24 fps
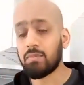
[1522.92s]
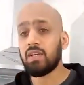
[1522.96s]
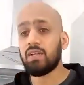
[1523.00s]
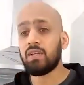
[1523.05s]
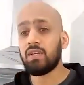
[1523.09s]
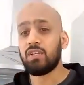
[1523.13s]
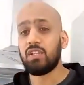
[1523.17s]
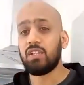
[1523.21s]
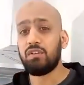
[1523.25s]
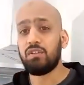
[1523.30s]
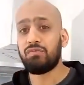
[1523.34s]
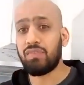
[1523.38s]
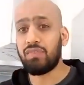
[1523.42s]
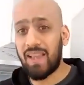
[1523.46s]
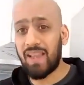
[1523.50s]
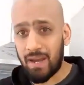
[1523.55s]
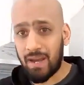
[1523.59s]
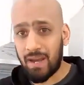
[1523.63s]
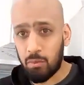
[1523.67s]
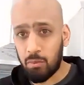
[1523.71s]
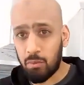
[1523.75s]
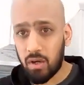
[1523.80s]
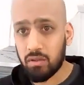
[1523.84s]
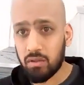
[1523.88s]
the
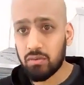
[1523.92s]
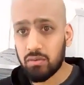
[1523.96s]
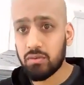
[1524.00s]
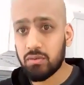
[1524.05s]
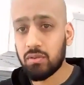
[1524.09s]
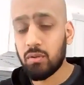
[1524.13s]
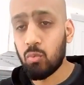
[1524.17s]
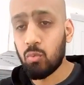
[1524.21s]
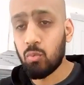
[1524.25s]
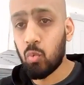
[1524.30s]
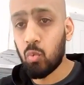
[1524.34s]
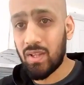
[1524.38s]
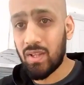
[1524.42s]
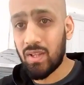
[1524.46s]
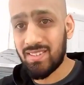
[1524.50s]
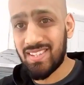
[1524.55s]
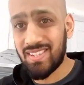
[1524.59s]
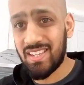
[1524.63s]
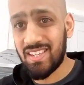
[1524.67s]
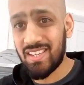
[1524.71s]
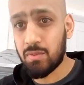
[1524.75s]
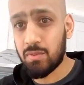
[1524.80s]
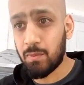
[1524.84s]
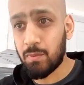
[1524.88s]
flour, 1
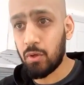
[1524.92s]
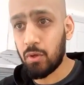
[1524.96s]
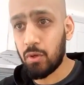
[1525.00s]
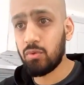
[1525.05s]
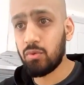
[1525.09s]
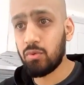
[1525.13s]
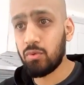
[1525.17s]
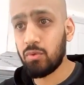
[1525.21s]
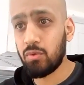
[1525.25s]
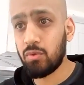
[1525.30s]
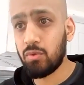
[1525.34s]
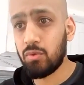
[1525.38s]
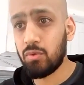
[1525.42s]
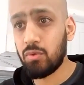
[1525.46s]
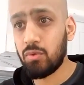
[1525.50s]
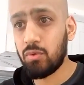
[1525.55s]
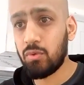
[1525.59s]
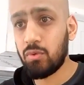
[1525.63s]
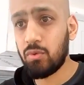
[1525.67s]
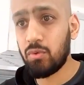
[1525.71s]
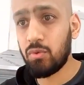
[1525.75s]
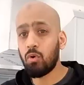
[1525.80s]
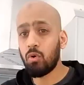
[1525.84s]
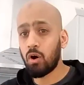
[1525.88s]
teaspoon,
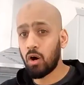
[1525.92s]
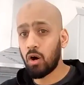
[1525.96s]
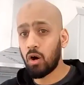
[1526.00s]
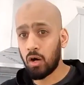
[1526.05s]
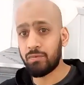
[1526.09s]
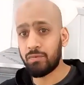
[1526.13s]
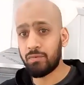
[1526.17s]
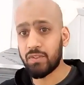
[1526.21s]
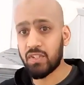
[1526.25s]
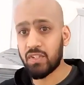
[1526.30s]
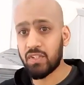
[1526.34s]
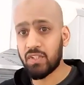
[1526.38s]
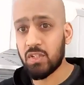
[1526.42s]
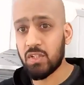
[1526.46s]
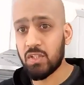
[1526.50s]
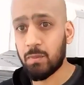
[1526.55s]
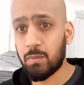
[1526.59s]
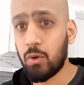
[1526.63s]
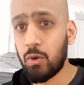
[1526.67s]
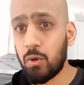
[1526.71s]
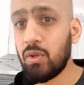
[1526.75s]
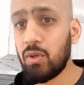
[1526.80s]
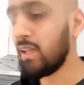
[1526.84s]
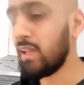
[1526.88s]
oil, half a
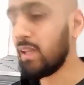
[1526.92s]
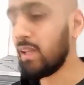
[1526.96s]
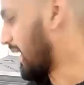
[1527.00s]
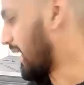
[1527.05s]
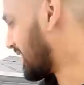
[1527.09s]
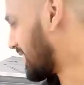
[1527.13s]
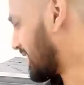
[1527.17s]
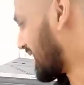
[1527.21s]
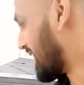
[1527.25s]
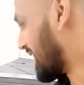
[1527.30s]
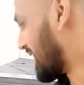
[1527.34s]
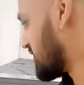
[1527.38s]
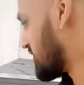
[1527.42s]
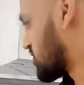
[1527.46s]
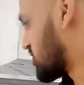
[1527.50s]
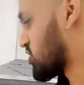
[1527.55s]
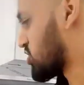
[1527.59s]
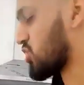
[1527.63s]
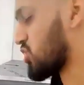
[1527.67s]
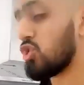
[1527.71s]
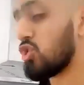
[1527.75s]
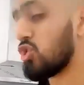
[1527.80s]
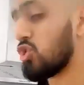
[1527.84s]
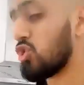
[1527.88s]
teaspoon, and then just a
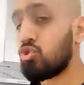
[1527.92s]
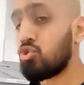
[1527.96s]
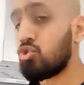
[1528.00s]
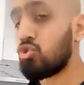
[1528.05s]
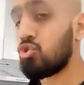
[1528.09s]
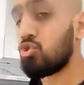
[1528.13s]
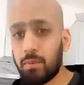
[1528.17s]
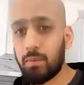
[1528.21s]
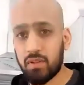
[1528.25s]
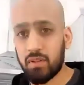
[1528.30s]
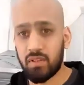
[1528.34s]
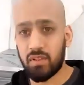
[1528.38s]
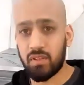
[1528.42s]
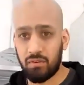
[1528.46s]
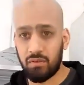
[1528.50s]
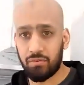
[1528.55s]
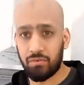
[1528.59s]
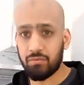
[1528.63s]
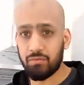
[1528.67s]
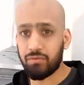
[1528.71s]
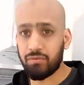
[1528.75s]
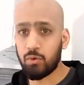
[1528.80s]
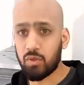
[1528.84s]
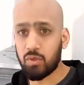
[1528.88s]
drop of the different
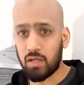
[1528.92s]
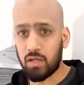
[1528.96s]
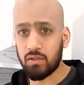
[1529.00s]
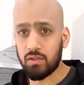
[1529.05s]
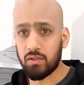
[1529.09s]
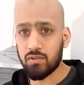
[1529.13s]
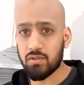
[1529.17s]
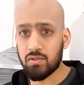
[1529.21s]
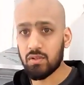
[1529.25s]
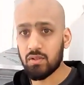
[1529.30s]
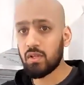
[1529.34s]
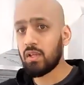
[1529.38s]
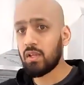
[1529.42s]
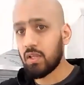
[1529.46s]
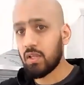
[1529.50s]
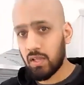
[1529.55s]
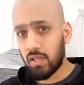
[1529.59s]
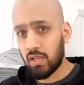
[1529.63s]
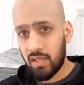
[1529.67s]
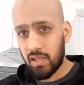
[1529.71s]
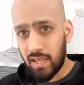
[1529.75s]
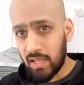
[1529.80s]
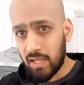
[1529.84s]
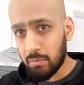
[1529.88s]
food colours.
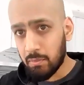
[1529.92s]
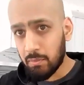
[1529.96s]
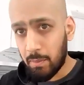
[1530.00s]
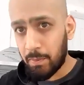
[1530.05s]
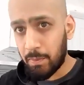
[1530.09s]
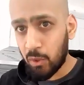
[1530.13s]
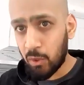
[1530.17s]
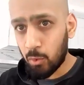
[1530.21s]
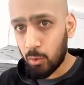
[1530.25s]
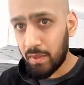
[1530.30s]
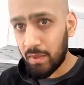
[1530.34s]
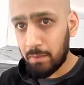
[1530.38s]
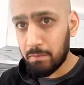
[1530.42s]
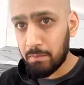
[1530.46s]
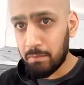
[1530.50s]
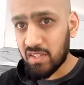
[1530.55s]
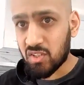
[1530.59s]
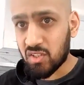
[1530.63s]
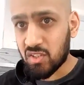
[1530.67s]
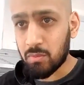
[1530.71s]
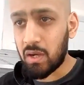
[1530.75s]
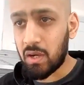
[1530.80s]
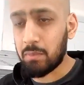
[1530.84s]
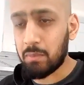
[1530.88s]
Heat them up a little bit, mix
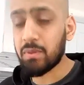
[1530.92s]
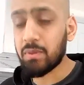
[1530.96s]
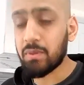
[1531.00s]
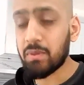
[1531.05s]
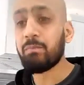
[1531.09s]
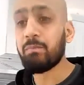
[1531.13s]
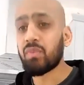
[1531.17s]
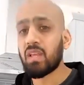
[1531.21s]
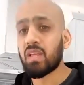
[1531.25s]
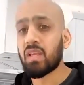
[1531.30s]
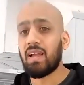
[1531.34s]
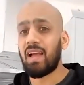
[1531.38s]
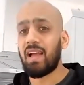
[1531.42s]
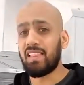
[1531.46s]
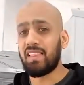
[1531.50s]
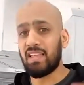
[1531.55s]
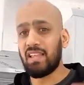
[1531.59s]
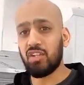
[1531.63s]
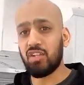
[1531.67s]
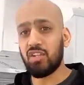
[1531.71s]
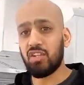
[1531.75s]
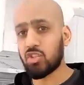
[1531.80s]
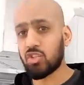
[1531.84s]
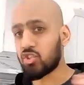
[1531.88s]
them up, and then you
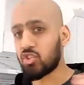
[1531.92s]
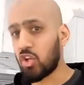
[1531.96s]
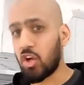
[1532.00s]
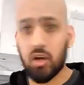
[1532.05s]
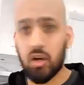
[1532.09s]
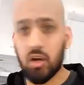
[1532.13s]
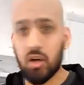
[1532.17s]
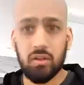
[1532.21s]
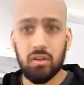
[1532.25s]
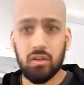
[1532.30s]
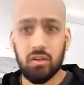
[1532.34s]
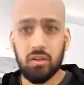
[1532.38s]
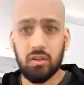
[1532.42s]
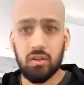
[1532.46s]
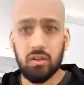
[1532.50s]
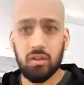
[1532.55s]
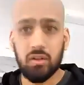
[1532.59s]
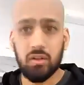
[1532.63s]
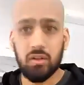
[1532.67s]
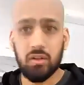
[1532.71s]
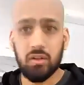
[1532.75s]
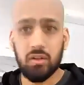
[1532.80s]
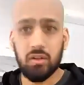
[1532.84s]
can start playing